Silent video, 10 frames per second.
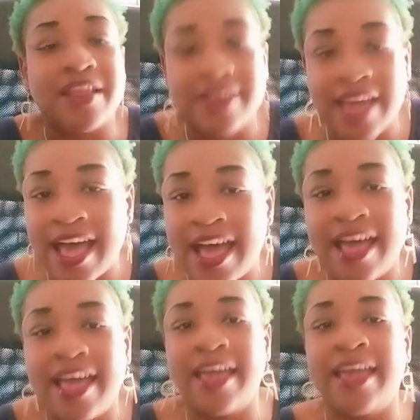at
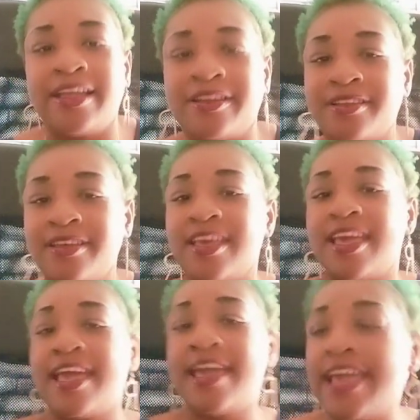night.
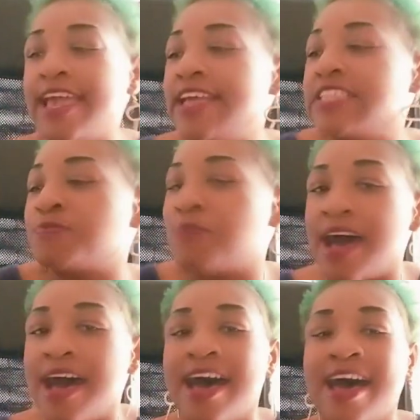He's
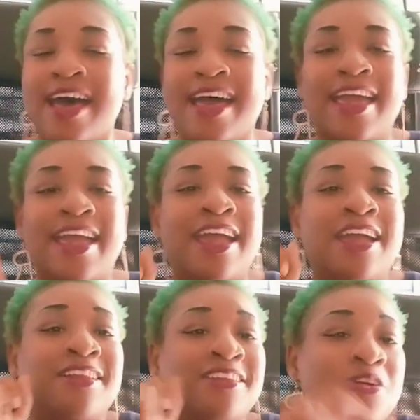
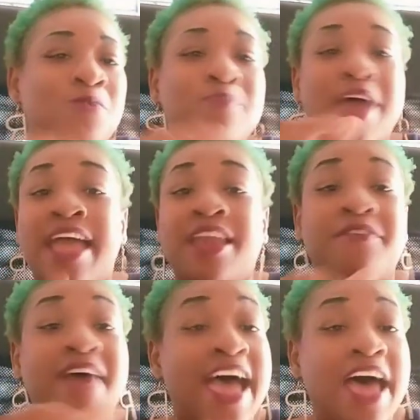mine. You may
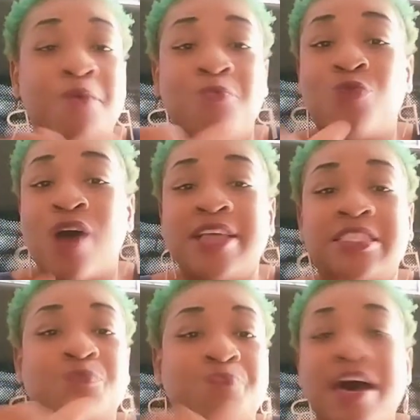have had him
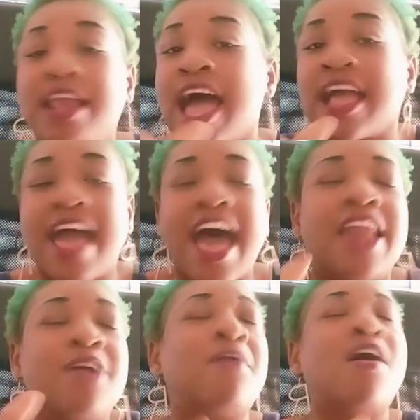once, but I
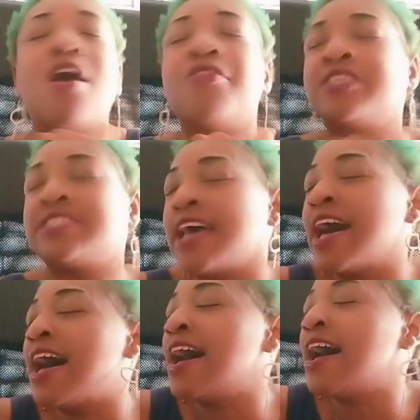got him all the
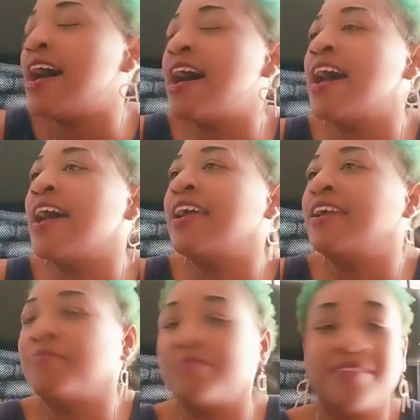
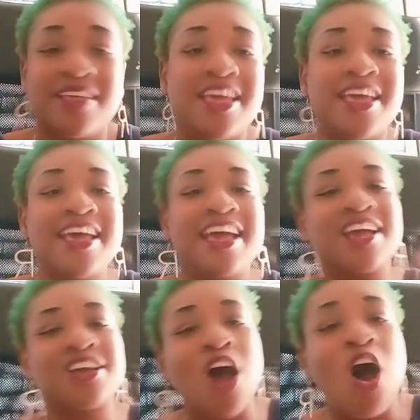time.
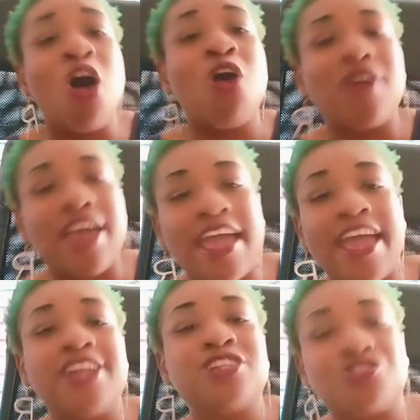Go
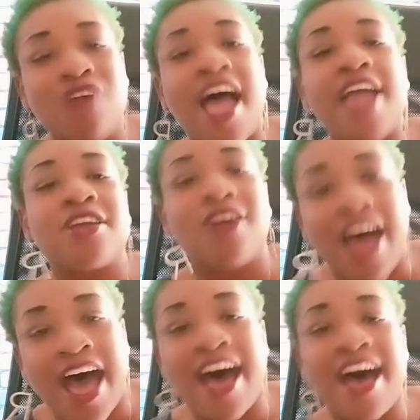and dry
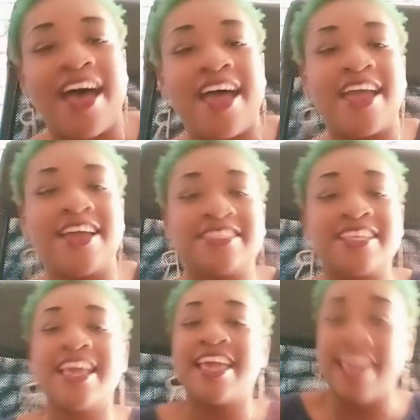your
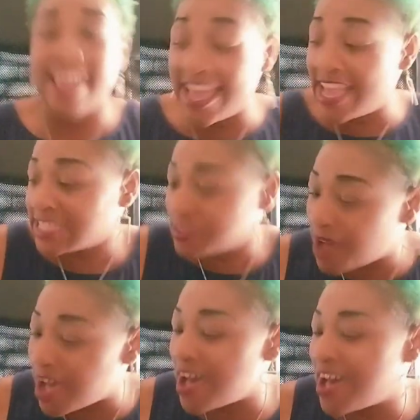eyes. He's
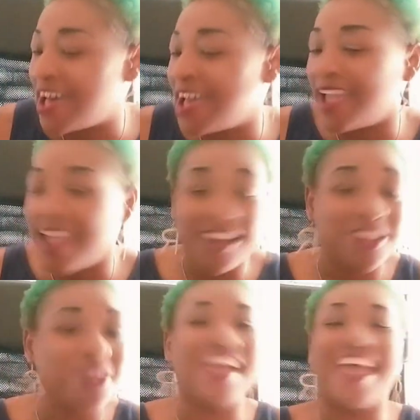
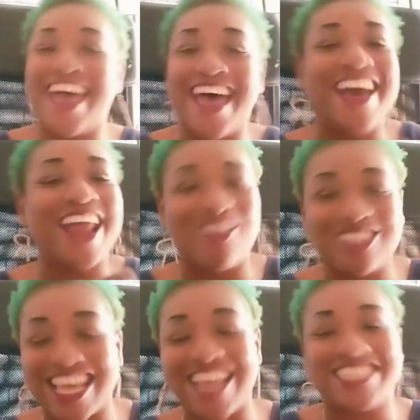mine. Yeah,
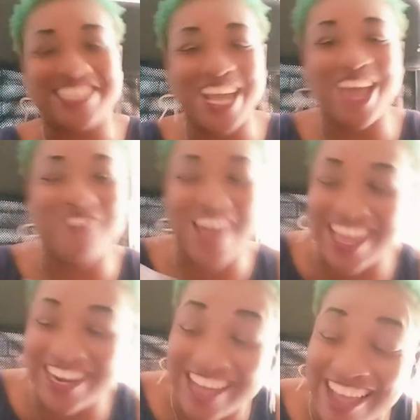that was that shit back in the